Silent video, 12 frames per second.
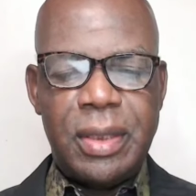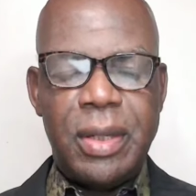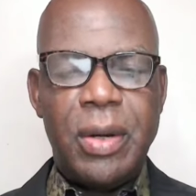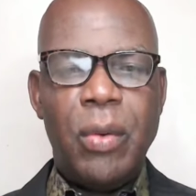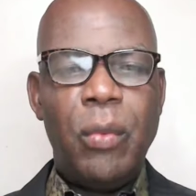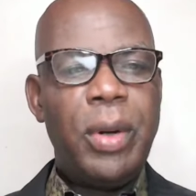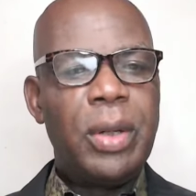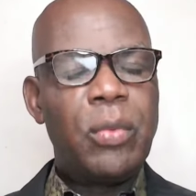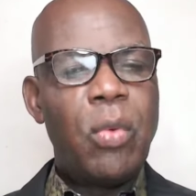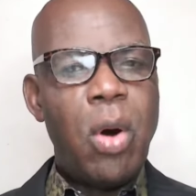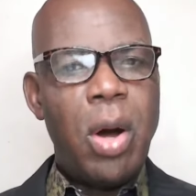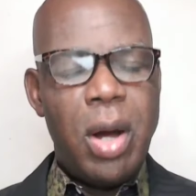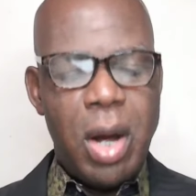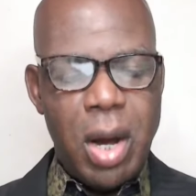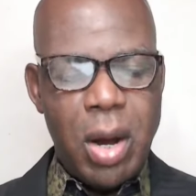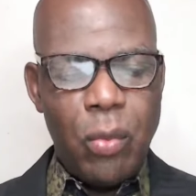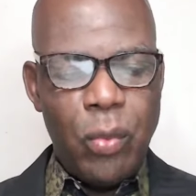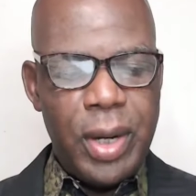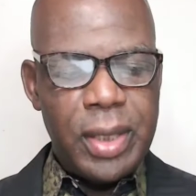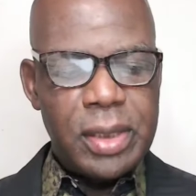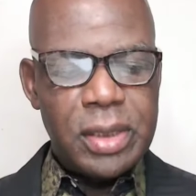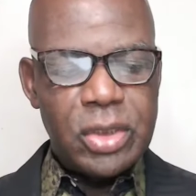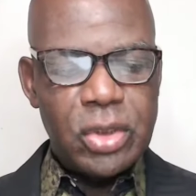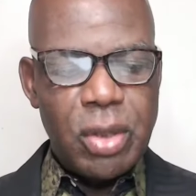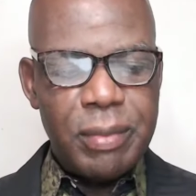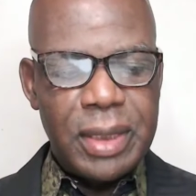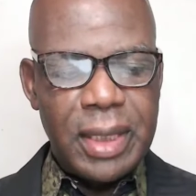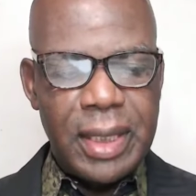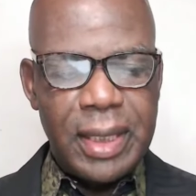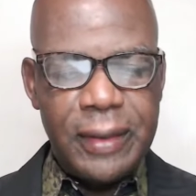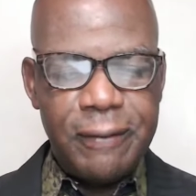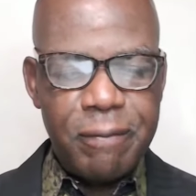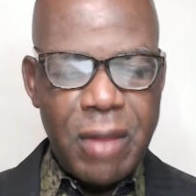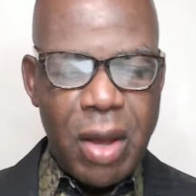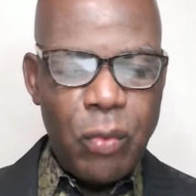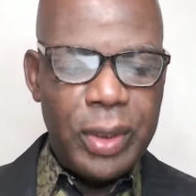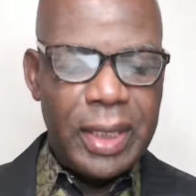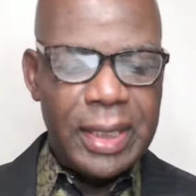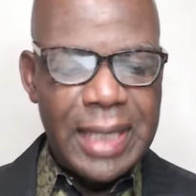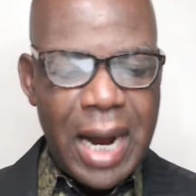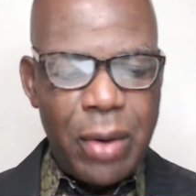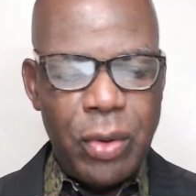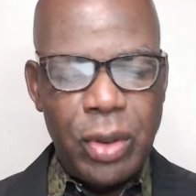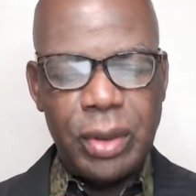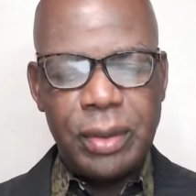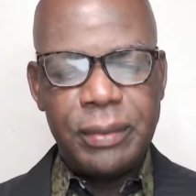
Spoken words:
with something, with a towel,